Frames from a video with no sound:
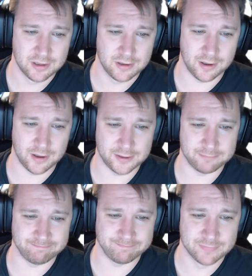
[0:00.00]

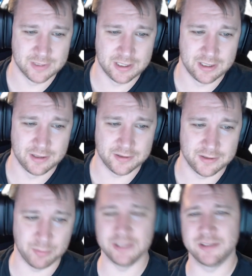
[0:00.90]
They're
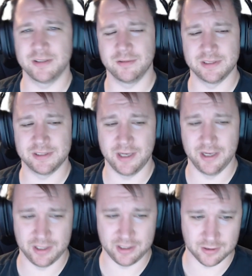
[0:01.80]
basically
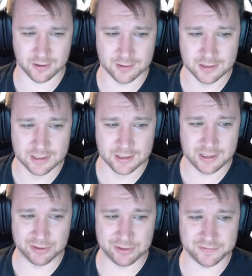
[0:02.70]
saying here
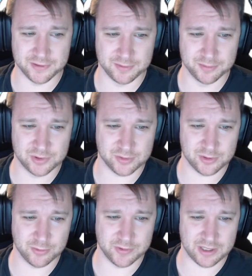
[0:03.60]
he was filmed
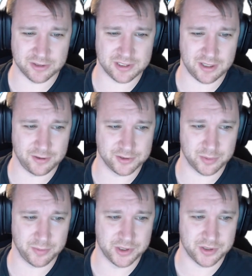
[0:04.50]
without his knowledge or
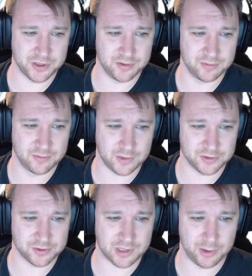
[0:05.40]
permission while
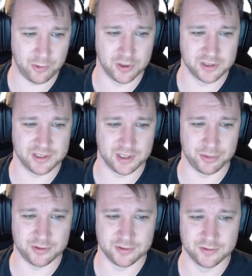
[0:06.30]
describing one
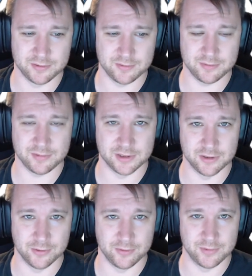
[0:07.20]
example.
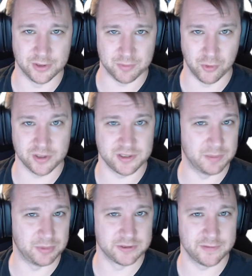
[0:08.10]
So there's more
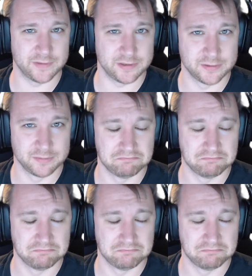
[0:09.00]
examples of this.